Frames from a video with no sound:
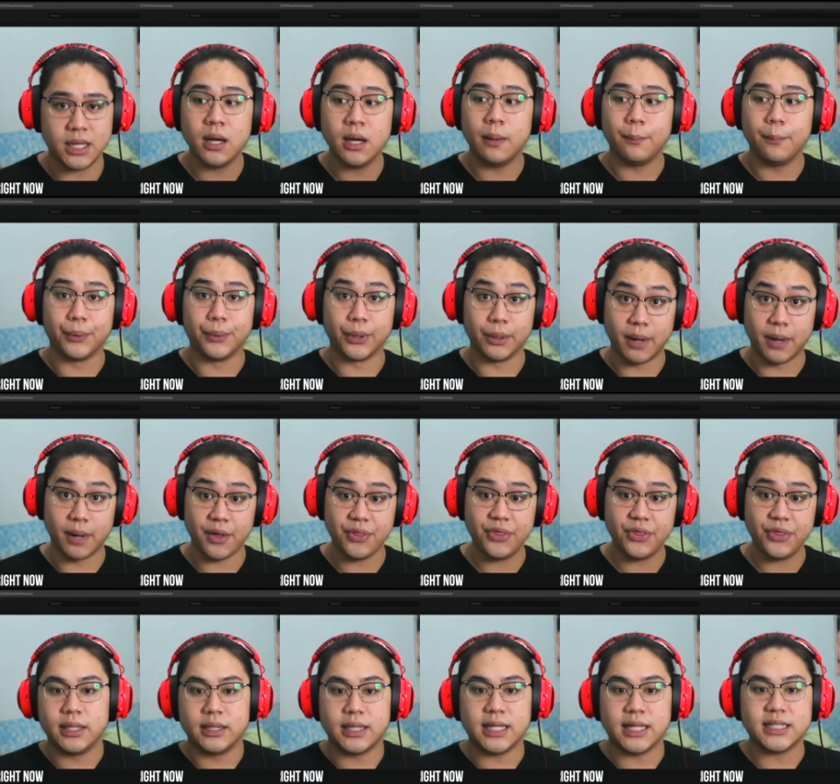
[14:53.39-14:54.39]
per month.
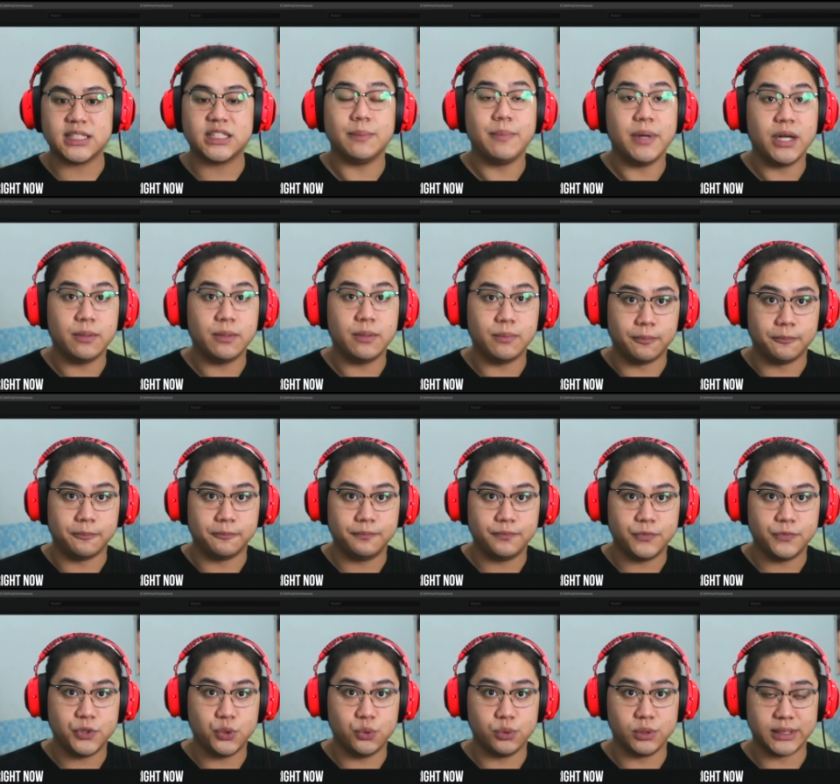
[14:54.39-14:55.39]
That's the minimum
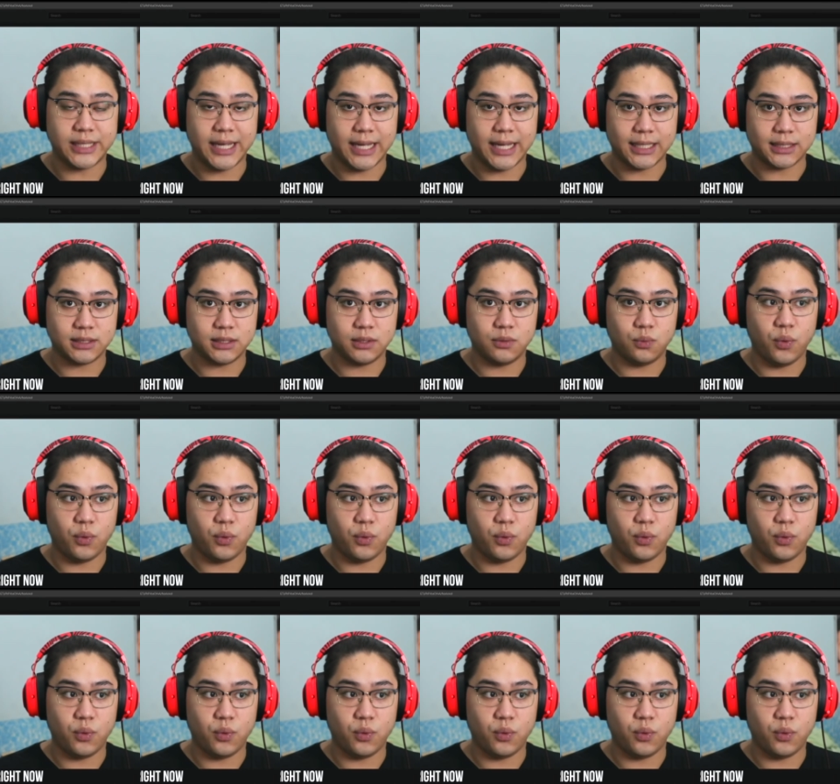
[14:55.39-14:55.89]
you will get,